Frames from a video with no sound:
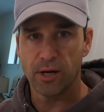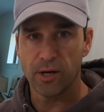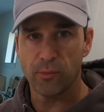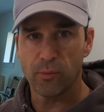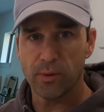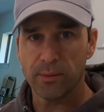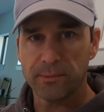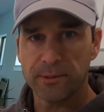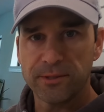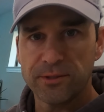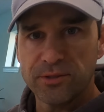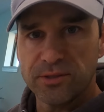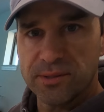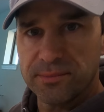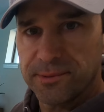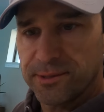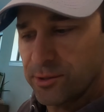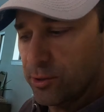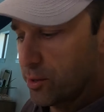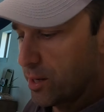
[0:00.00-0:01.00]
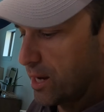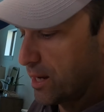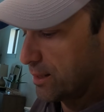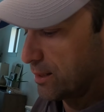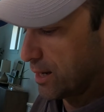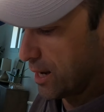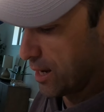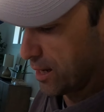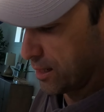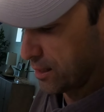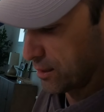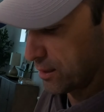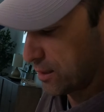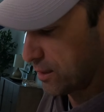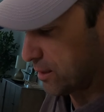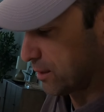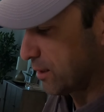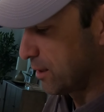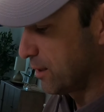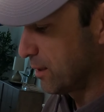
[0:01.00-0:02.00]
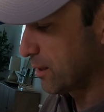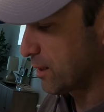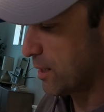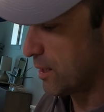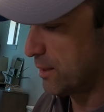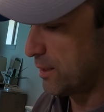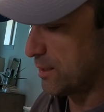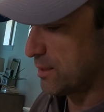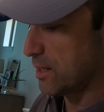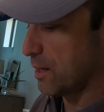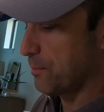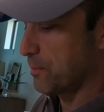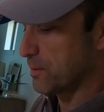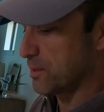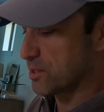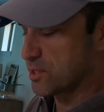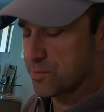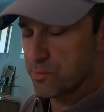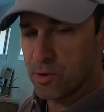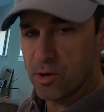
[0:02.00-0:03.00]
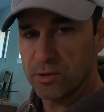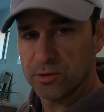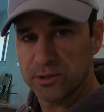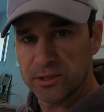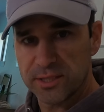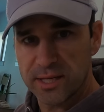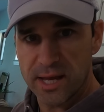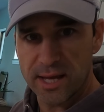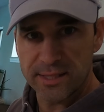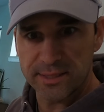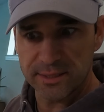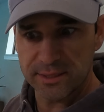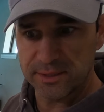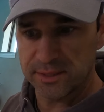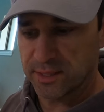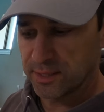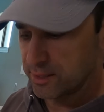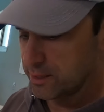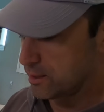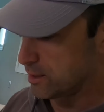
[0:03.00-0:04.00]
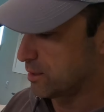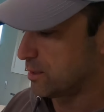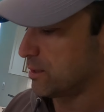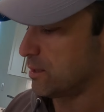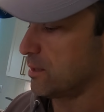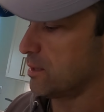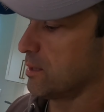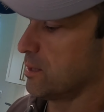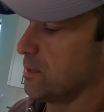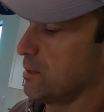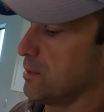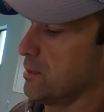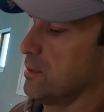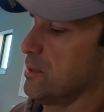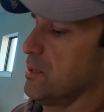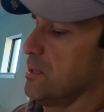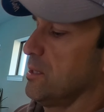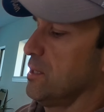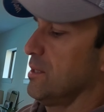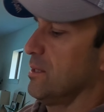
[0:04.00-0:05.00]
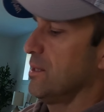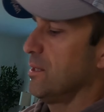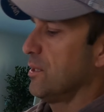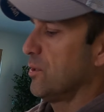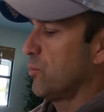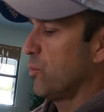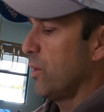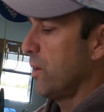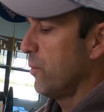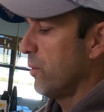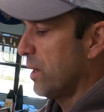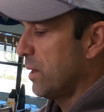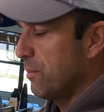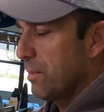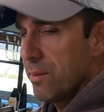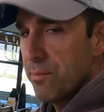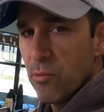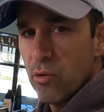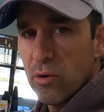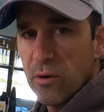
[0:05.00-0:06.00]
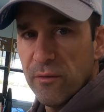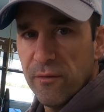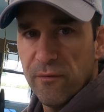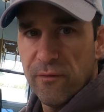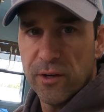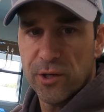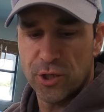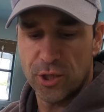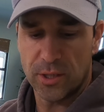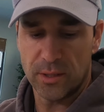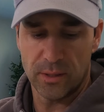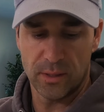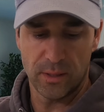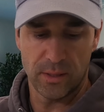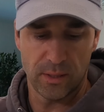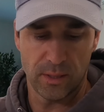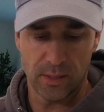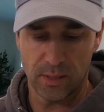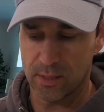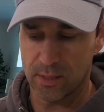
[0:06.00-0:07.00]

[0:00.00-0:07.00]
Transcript: right, what I'm gonna do is I'm gonna go ahead and cut these up into smaller sizes. This way we can be more efficient.